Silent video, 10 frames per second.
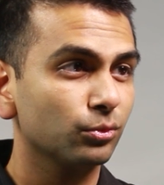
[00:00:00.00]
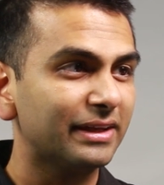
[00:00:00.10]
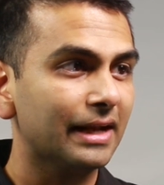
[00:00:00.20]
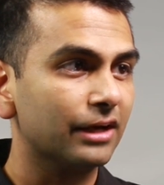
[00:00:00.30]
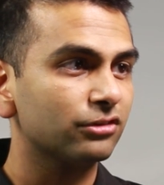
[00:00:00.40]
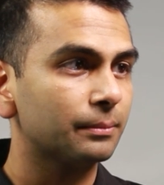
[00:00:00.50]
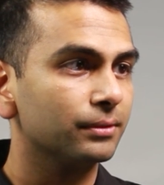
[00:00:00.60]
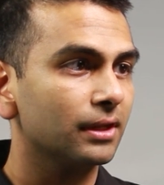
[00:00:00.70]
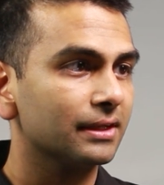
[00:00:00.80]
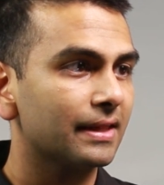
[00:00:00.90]
So we can actually
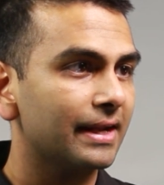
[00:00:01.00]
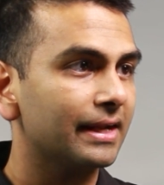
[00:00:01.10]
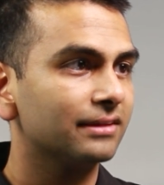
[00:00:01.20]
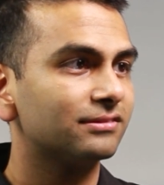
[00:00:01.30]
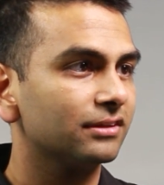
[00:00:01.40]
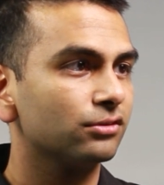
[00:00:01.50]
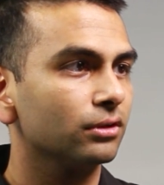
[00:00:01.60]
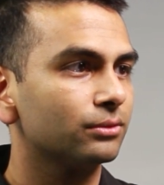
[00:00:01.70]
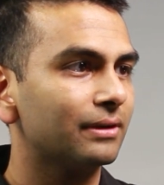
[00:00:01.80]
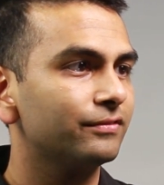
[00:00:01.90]
plug that in and say
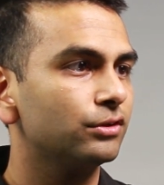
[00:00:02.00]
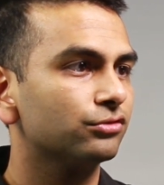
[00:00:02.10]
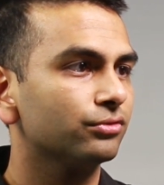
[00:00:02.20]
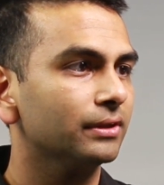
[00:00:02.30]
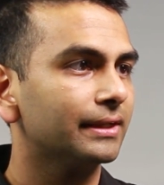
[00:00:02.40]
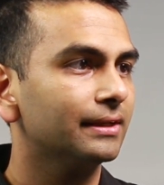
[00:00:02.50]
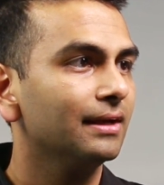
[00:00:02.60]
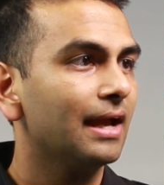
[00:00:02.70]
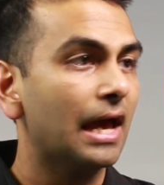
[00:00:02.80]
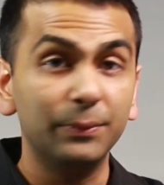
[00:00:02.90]
total revenue is really,
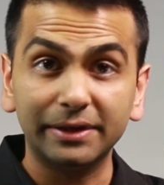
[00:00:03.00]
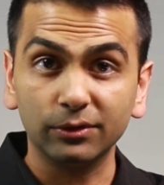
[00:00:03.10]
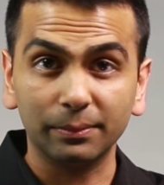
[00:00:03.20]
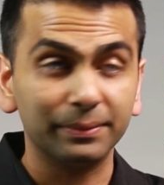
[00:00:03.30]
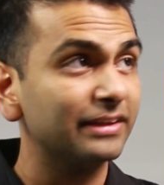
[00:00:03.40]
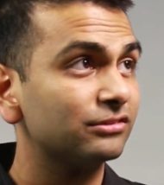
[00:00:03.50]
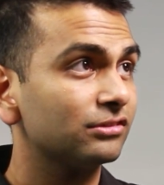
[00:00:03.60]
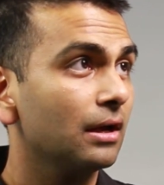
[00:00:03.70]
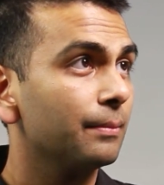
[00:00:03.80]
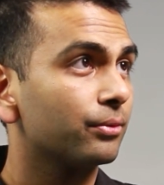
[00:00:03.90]
and we can
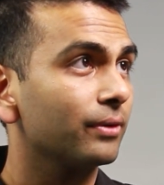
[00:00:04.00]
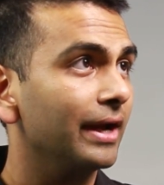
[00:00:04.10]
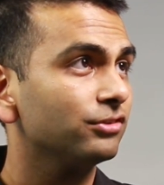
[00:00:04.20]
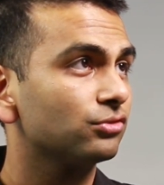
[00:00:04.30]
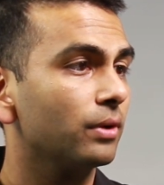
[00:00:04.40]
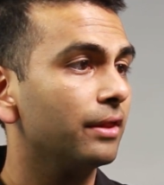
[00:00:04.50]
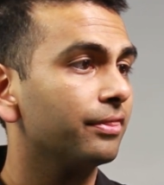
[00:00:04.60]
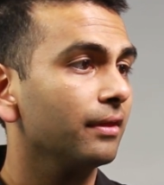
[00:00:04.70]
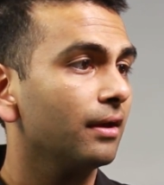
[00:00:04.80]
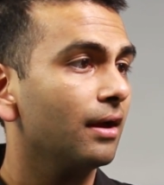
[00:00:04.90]
replace price
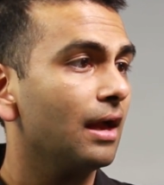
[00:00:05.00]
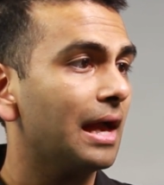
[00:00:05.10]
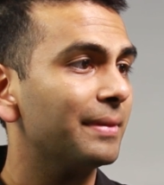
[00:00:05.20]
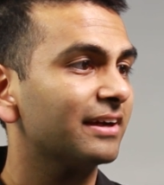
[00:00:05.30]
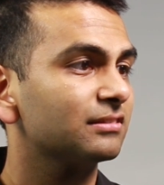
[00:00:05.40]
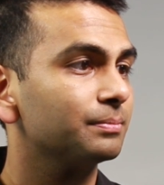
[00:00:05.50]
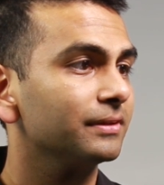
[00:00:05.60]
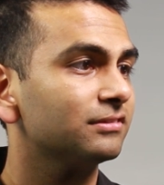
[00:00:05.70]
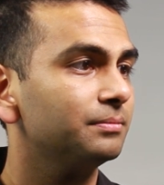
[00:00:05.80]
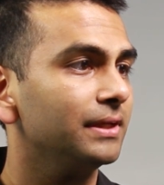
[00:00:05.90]
with mx
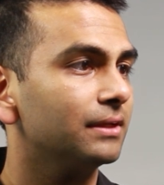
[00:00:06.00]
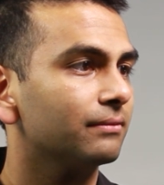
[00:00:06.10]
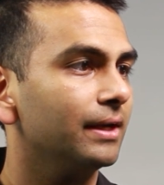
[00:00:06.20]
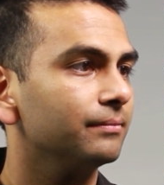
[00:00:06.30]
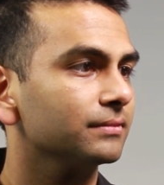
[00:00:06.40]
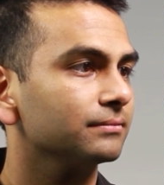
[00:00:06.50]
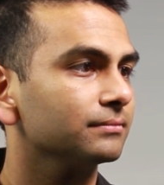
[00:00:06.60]
plus b, right?